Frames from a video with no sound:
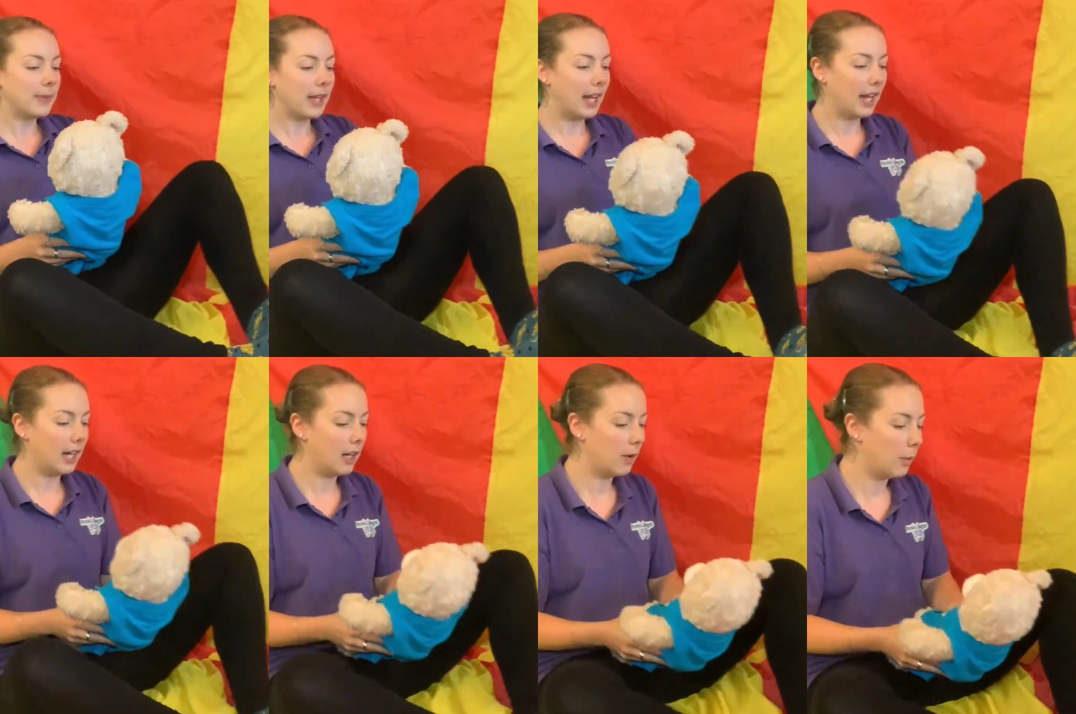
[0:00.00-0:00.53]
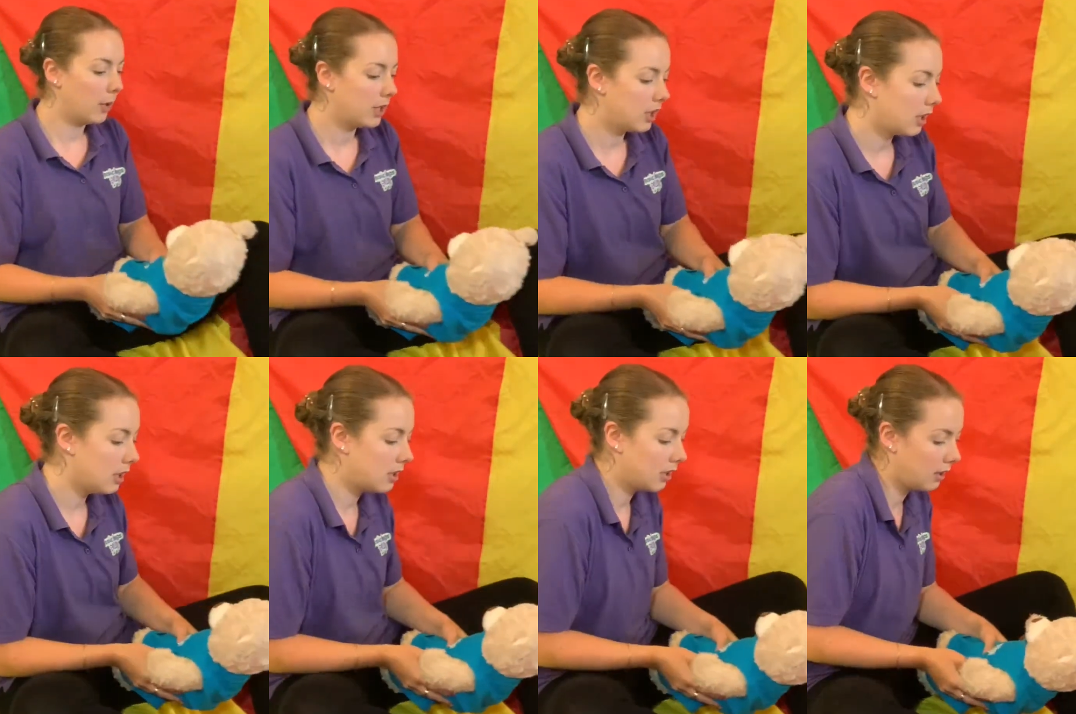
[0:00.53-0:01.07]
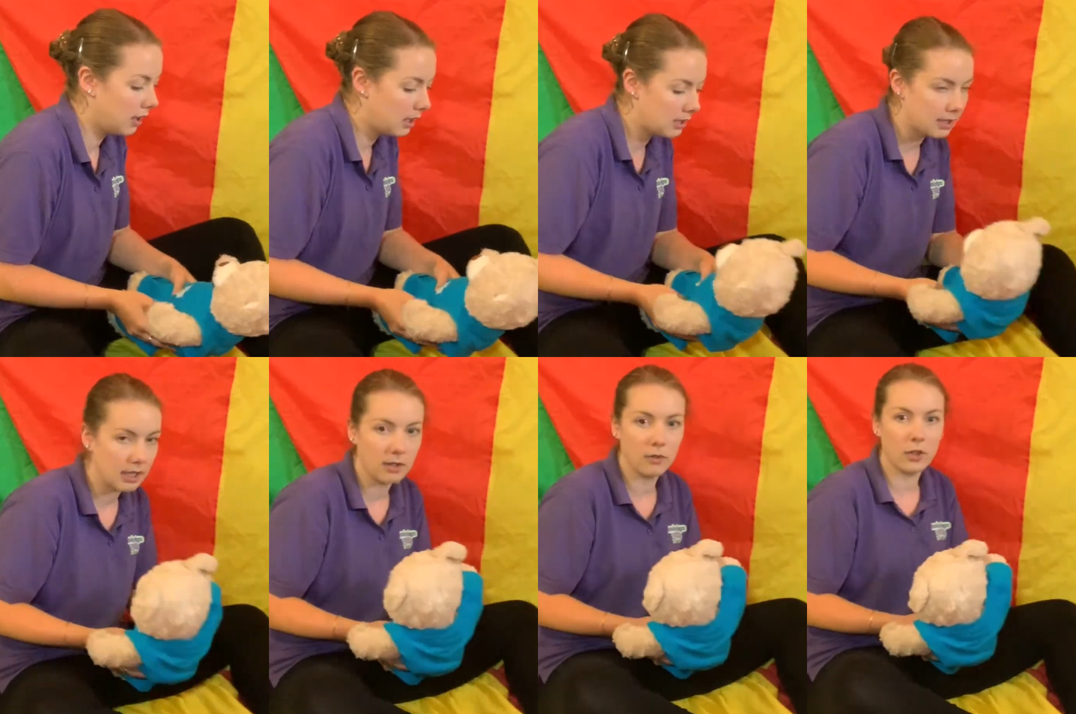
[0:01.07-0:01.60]
And what you can do
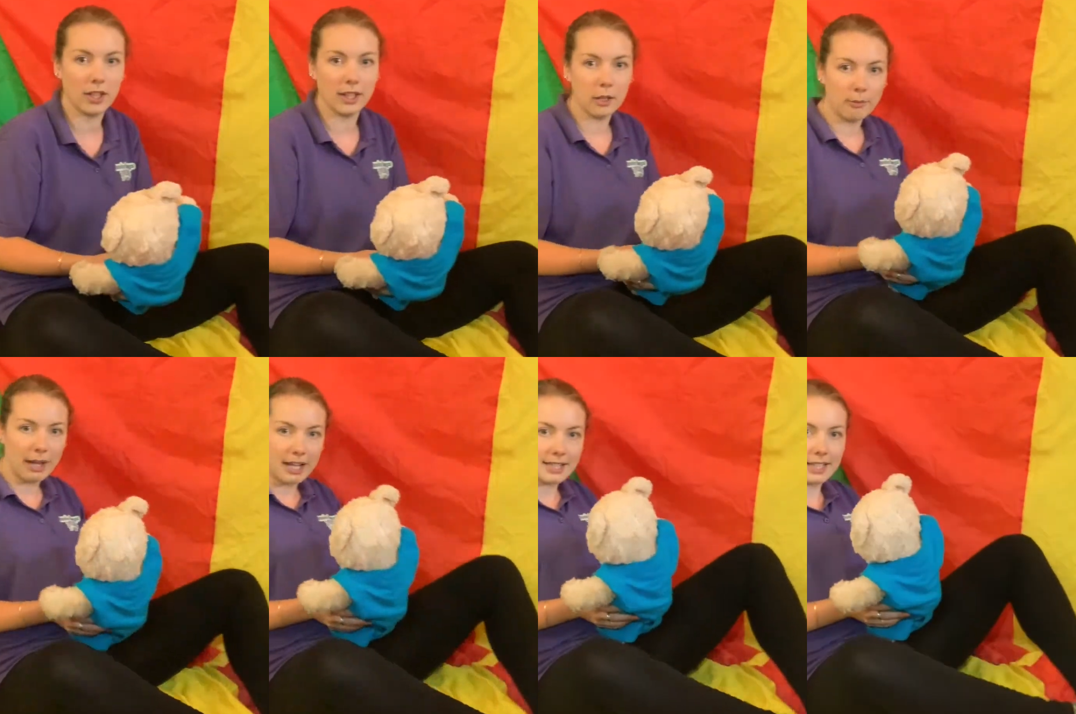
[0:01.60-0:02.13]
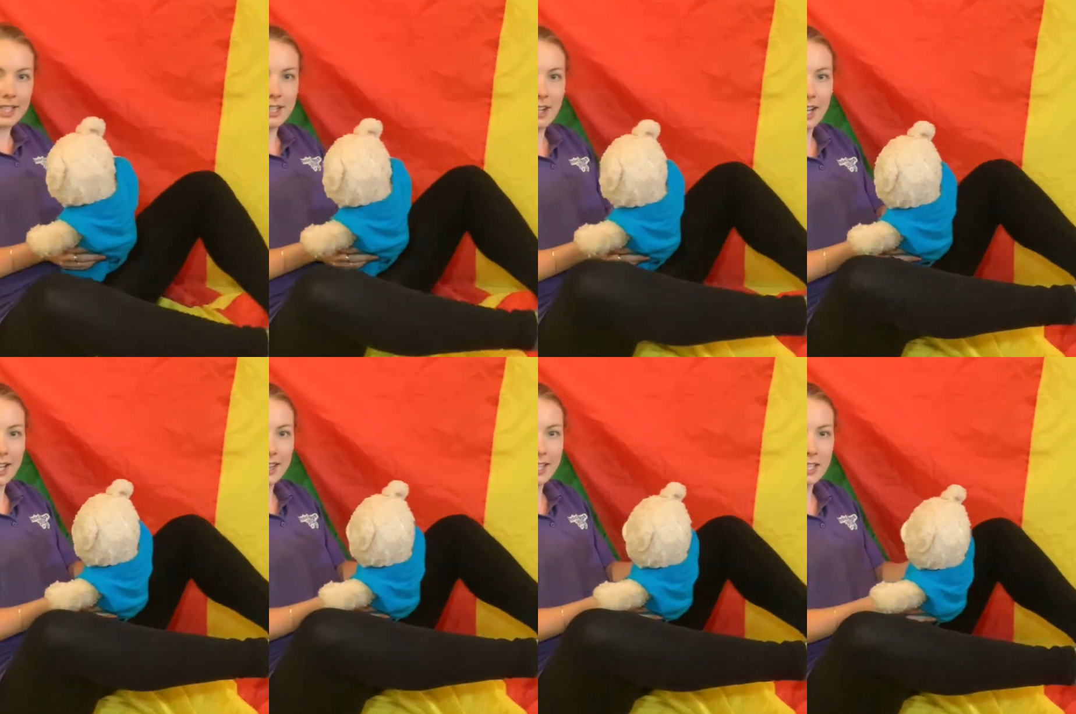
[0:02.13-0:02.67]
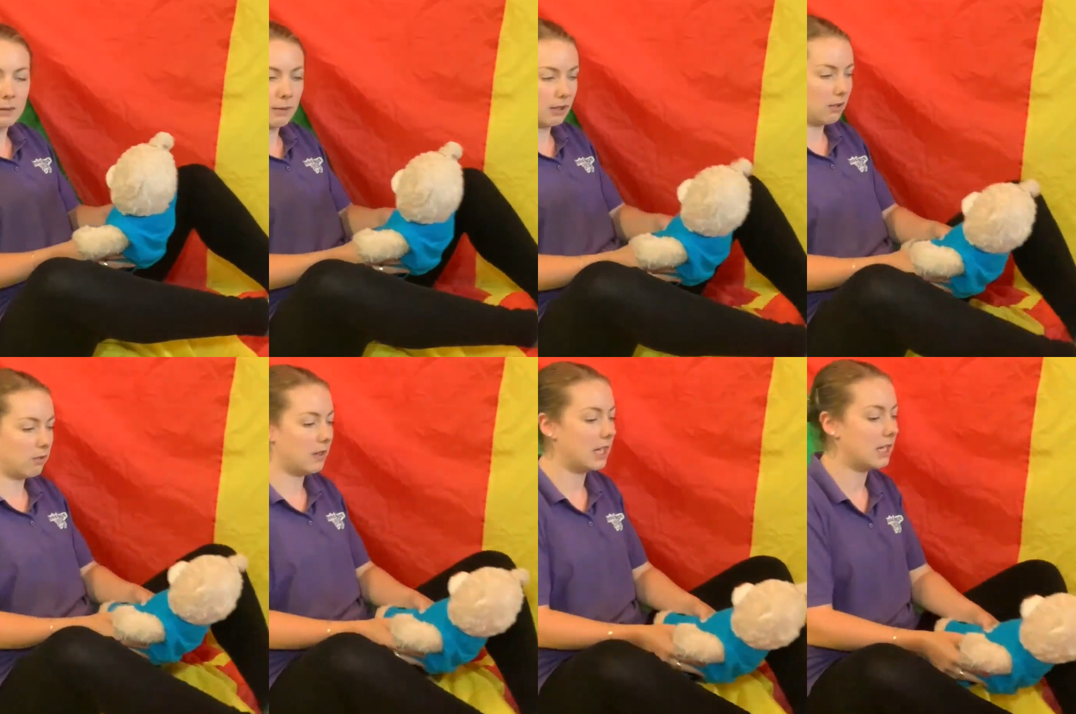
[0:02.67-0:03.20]
is you've got a little basket here like this with
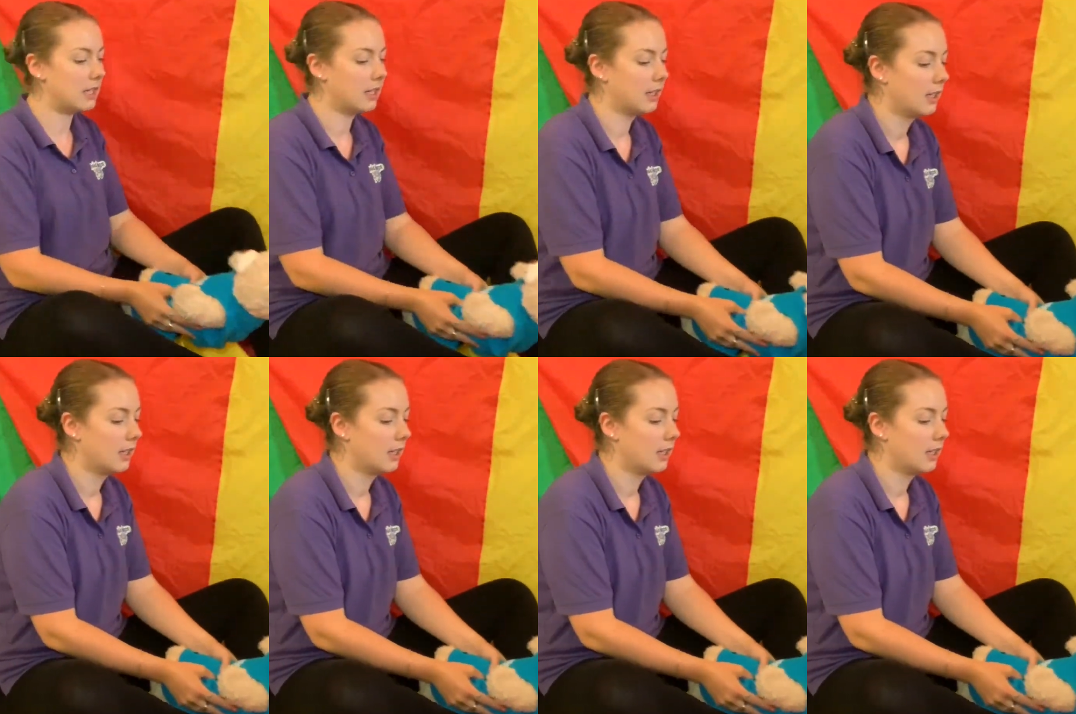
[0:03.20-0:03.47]
your feet,